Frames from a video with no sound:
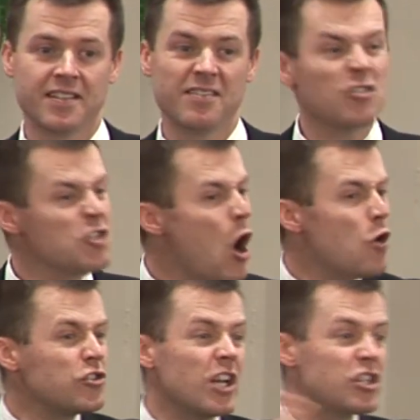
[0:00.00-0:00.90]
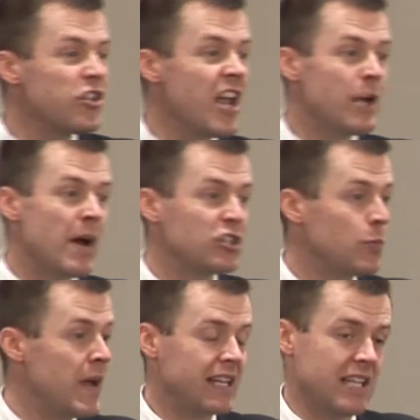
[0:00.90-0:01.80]
There's no such thing about
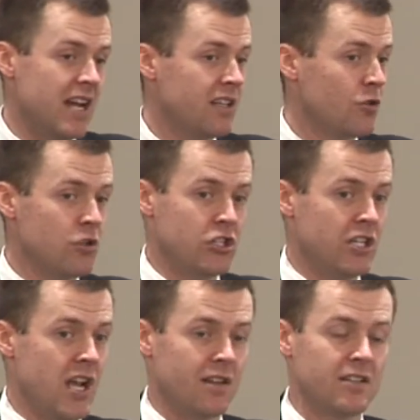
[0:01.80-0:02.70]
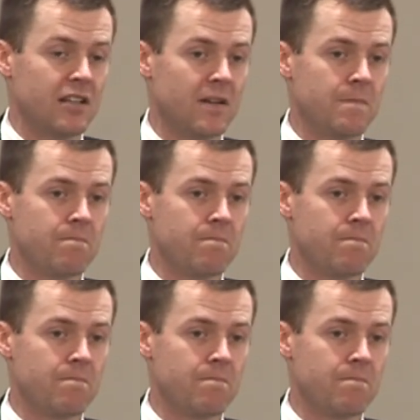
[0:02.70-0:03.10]
spectating Christianity.